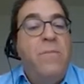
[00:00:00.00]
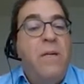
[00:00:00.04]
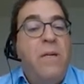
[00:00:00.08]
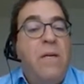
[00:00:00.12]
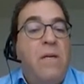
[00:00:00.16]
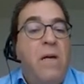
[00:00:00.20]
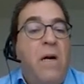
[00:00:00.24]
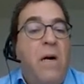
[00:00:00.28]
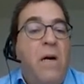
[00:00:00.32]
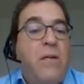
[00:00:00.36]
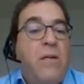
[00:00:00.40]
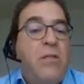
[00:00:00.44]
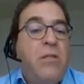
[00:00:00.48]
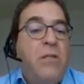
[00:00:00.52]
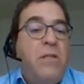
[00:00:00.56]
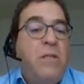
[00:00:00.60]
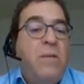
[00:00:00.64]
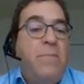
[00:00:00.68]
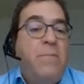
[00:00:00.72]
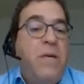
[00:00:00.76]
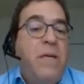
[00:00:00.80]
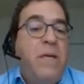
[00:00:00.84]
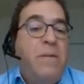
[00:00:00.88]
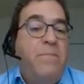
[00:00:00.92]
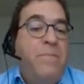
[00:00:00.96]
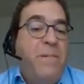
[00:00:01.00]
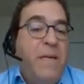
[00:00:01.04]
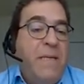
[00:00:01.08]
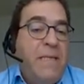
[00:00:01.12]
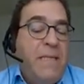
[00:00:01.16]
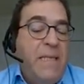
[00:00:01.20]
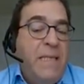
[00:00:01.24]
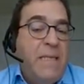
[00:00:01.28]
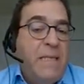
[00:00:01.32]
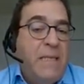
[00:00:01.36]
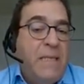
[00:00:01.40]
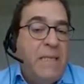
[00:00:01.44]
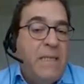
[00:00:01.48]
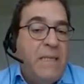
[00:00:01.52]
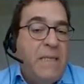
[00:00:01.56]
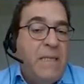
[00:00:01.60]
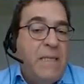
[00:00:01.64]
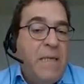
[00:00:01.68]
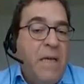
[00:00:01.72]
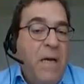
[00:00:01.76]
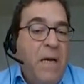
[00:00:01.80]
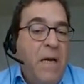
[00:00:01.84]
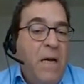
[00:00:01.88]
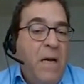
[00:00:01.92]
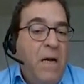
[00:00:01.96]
to be cautious, but businesses